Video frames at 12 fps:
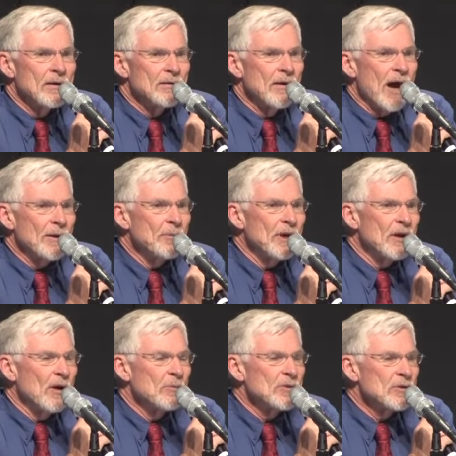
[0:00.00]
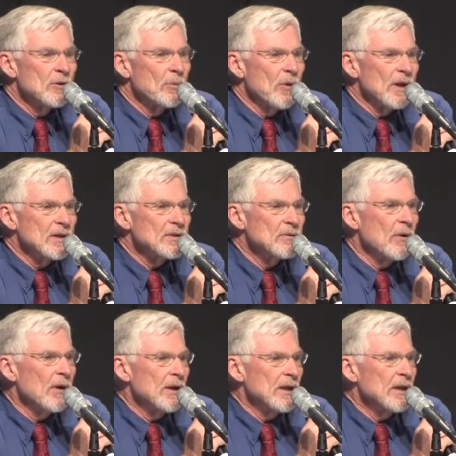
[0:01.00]
not become surplus to
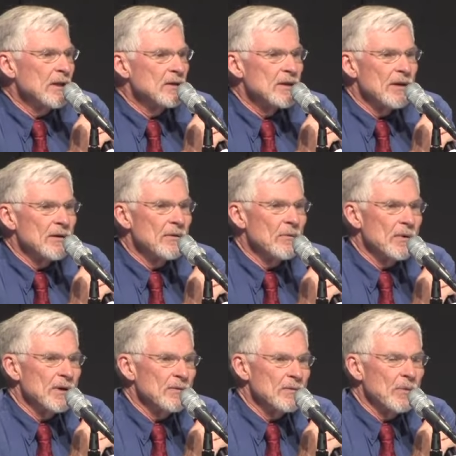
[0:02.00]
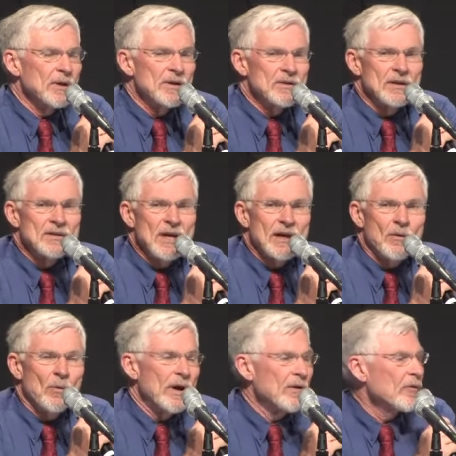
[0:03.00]
our needs, when does it take
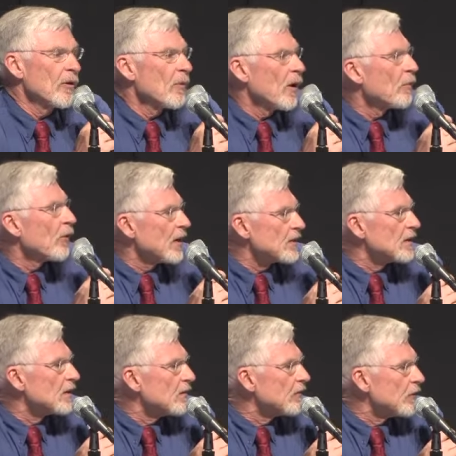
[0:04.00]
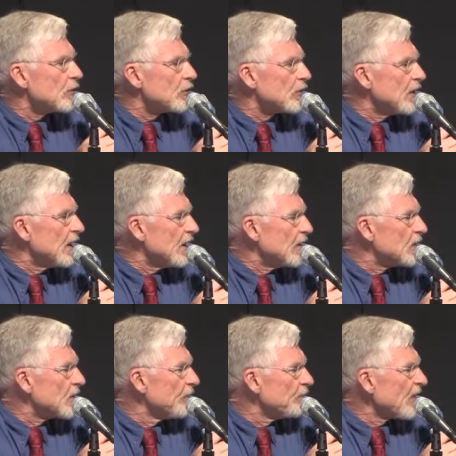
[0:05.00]
away from our present and future
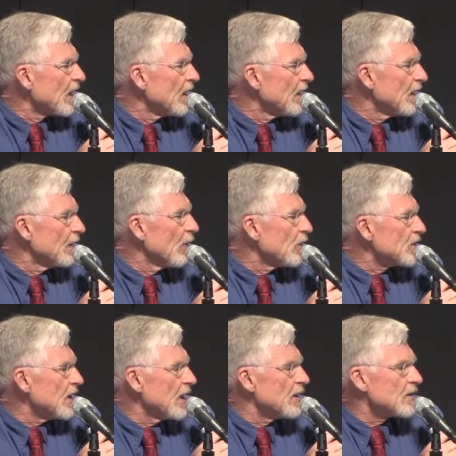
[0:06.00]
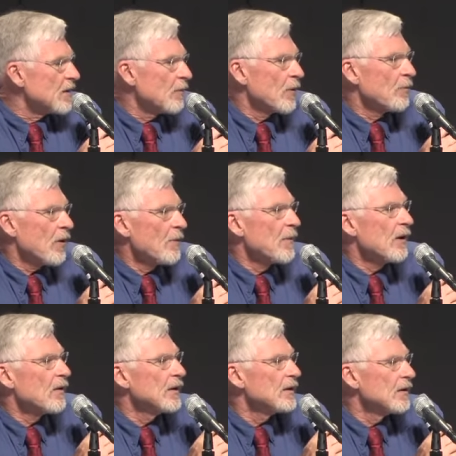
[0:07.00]
needs. In those days, they were
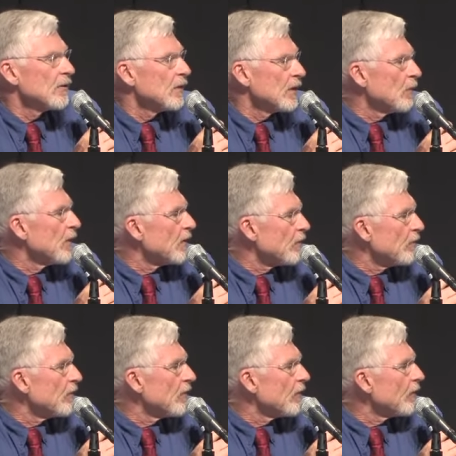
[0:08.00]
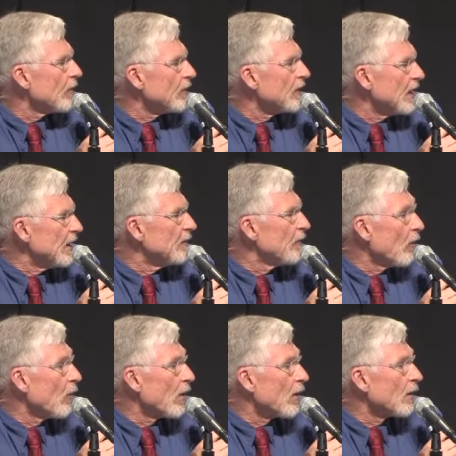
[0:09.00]
primarily dealing with need
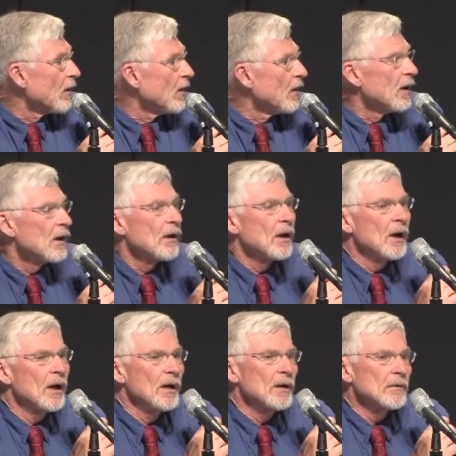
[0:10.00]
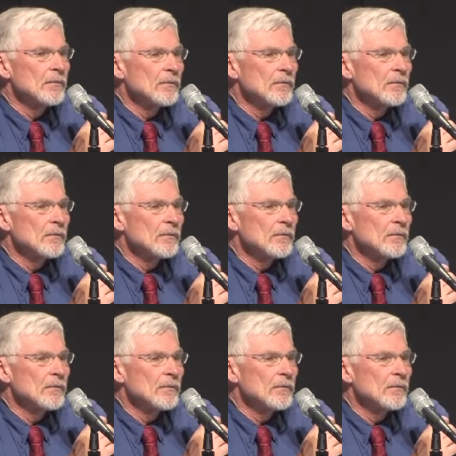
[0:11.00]
for uh,